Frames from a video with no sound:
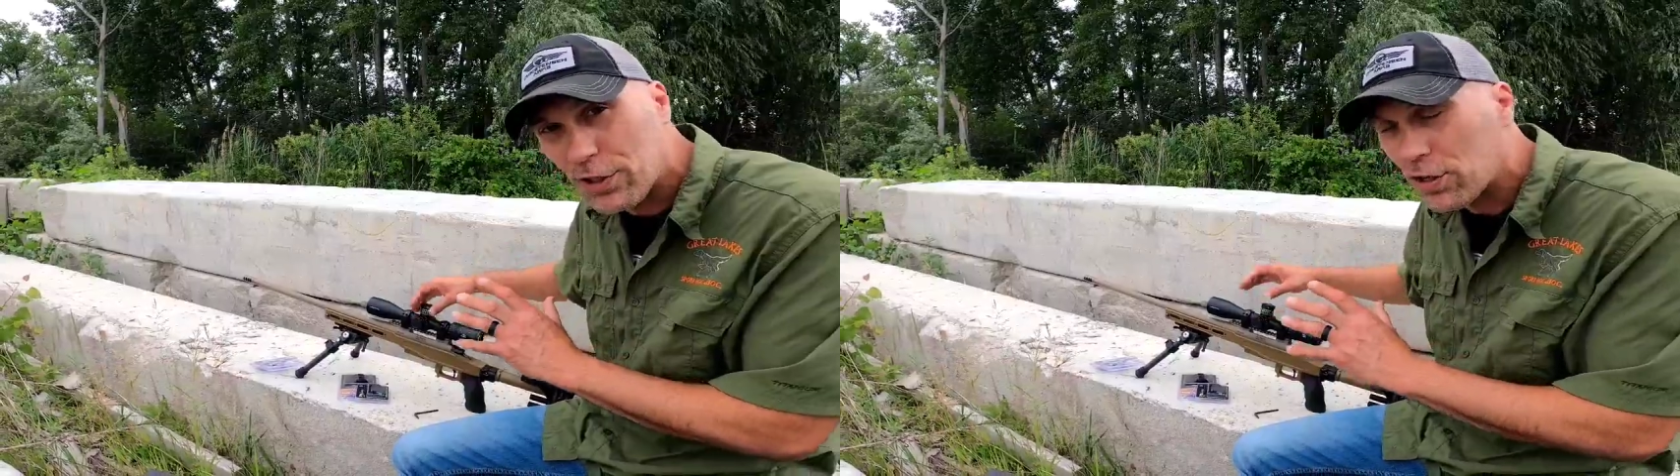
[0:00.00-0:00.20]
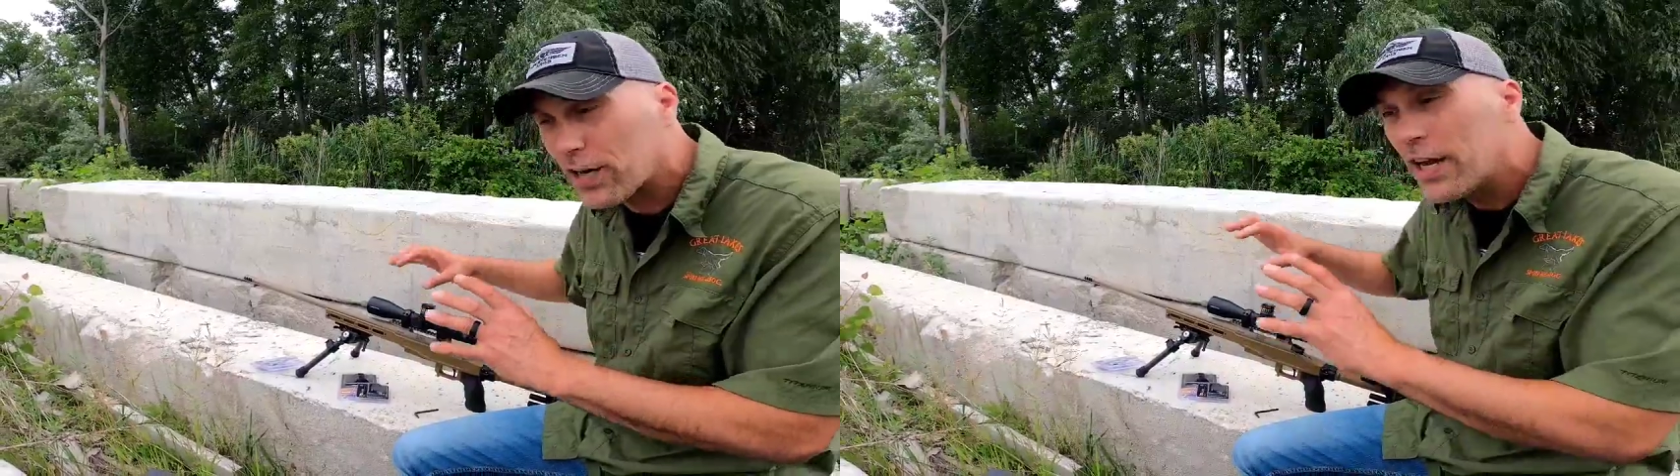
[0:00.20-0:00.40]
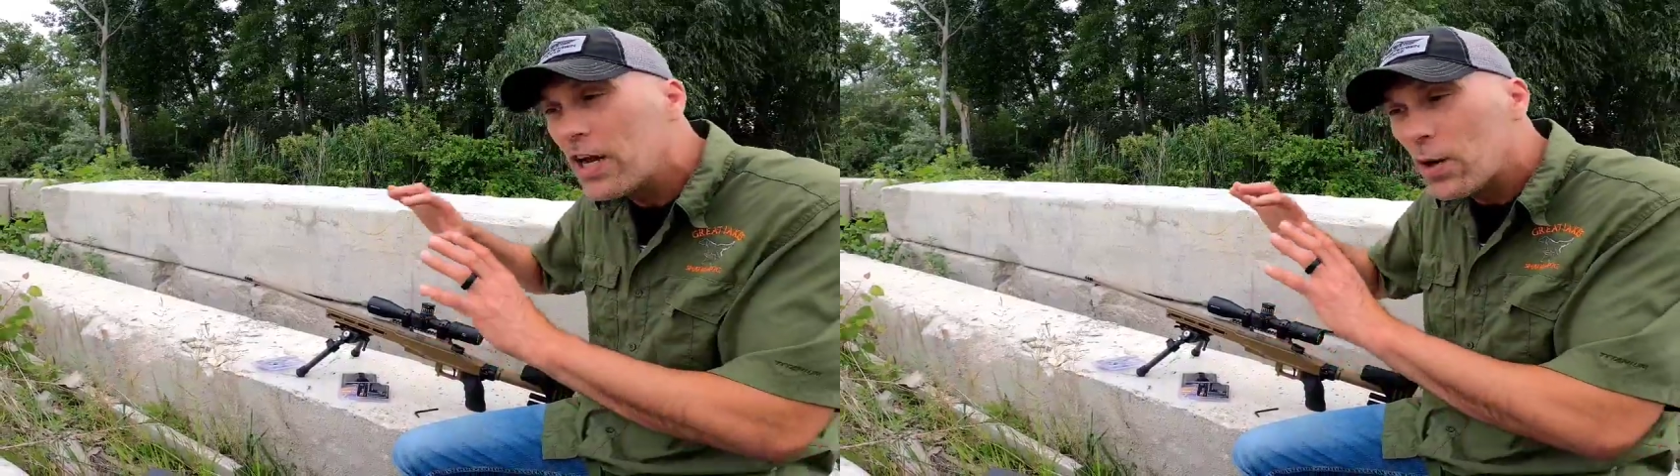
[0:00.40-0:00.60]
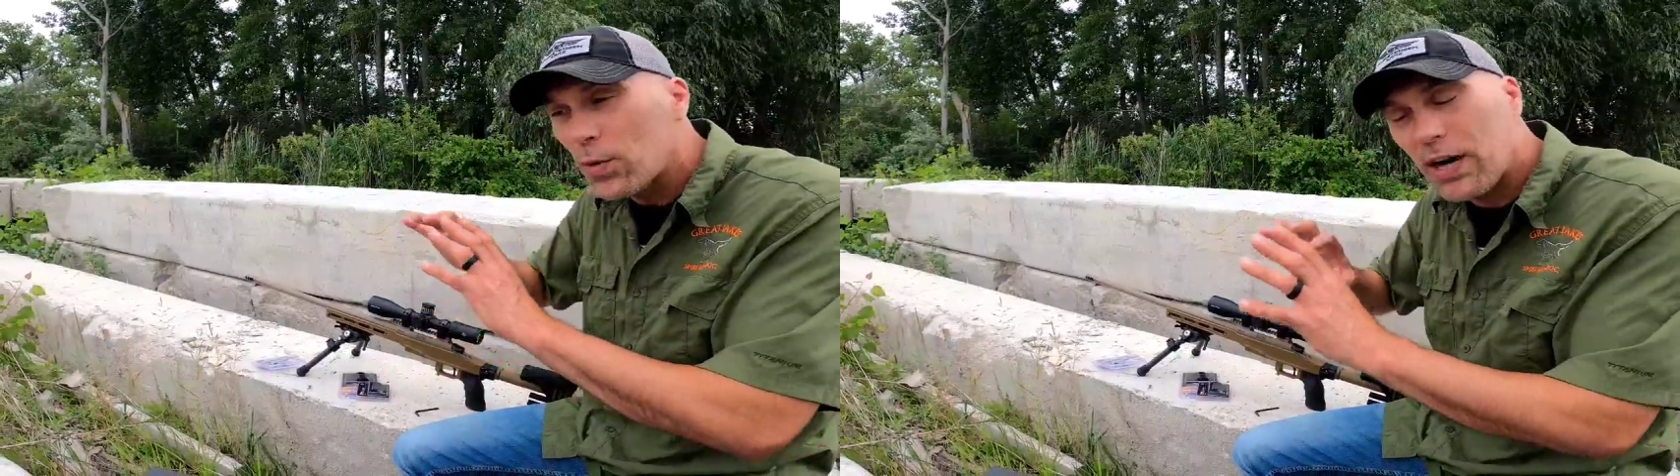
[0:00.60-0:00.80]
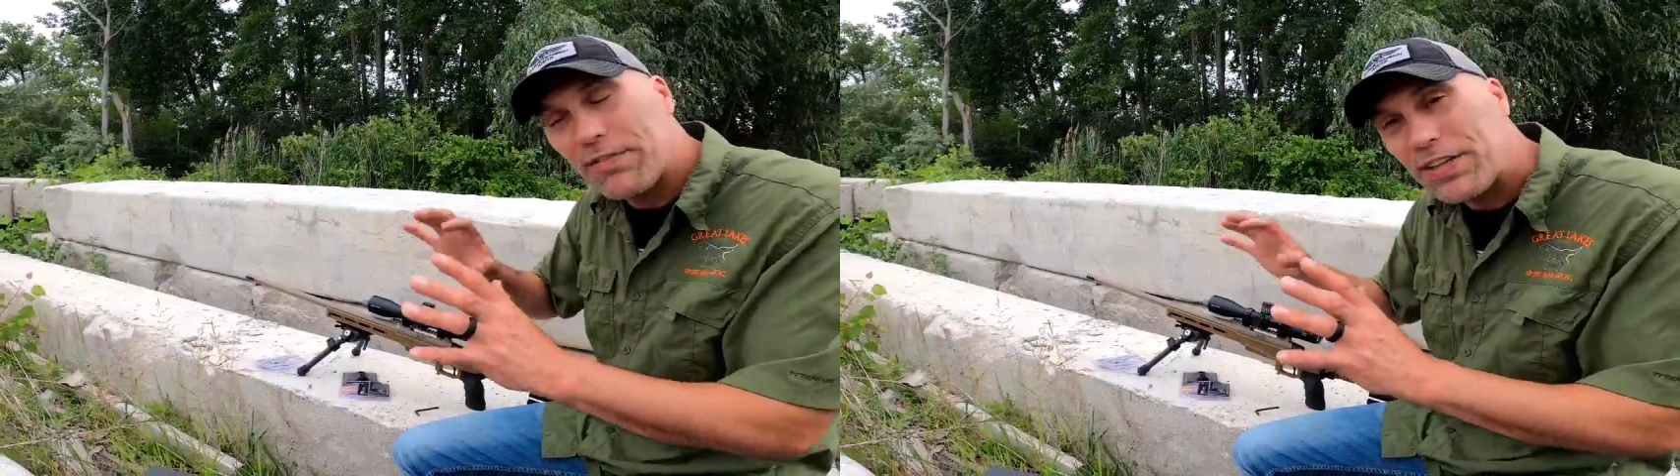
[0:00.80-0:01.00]
to the turret
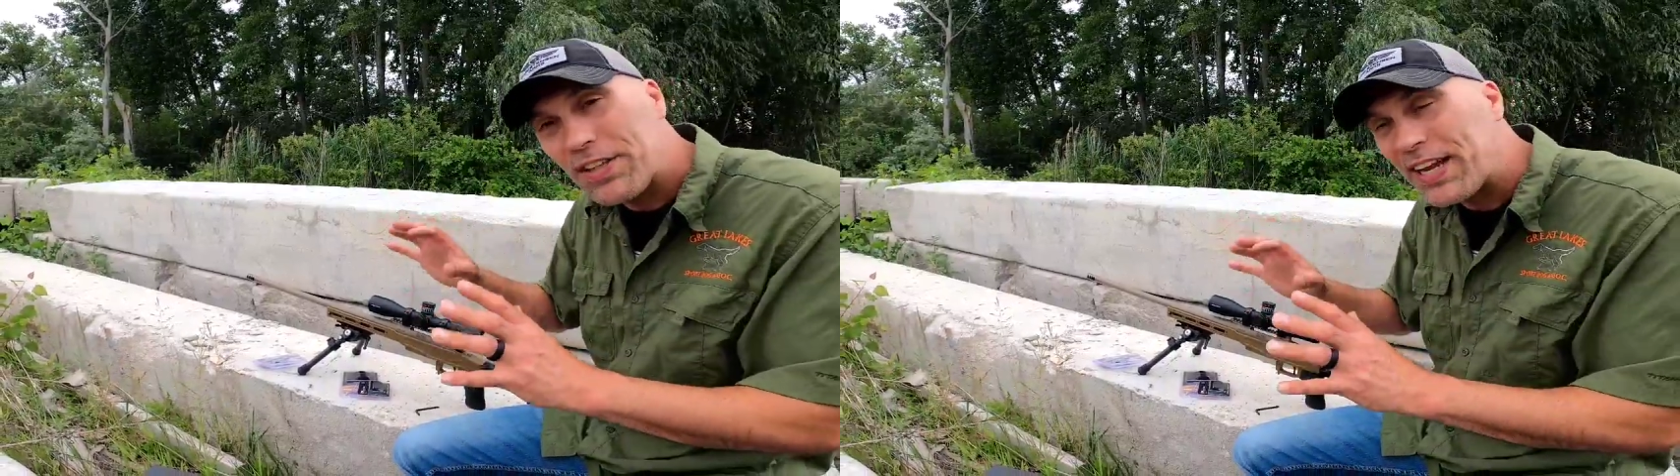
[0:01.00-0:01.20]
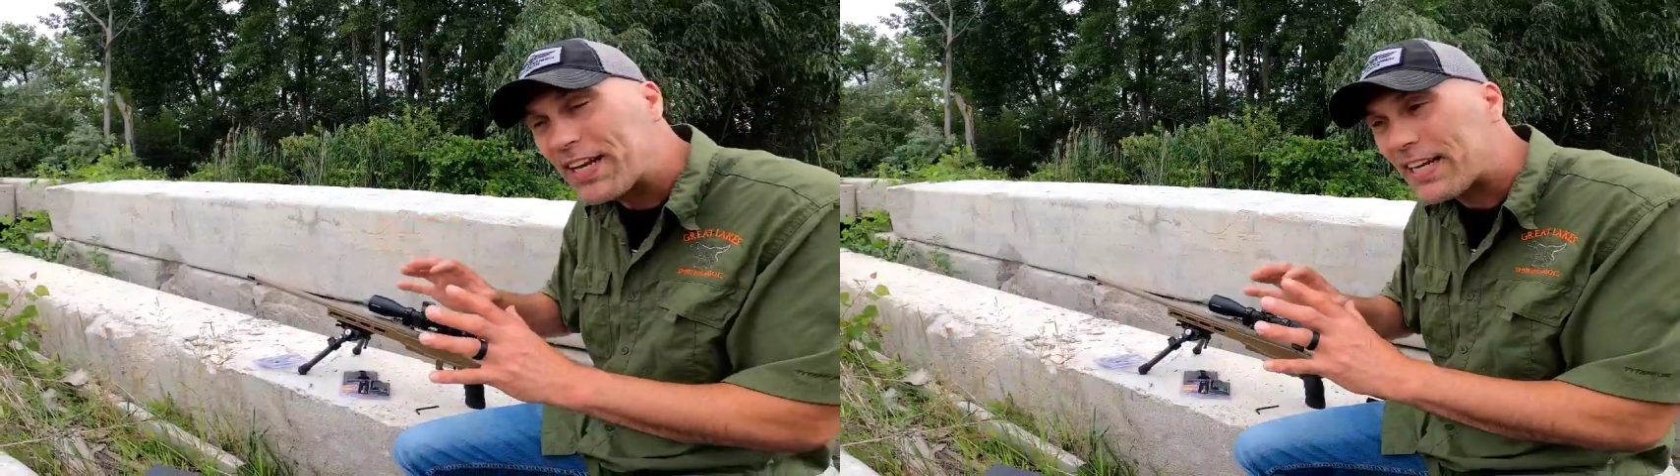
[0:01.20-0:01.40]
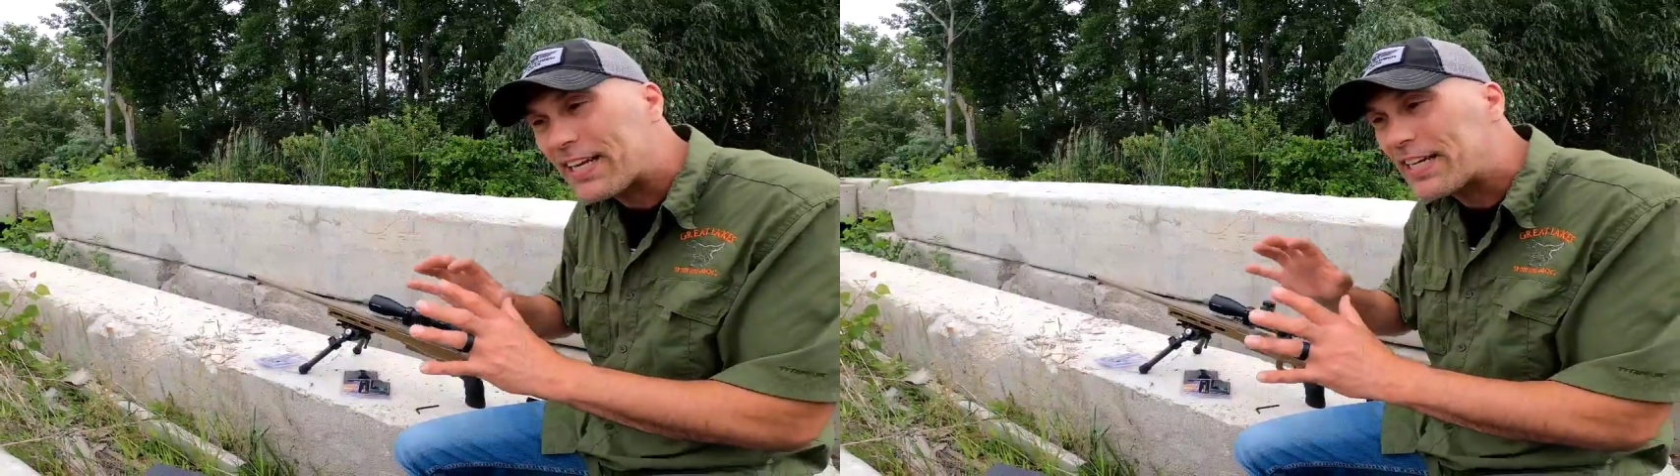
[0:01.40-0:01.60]
where everything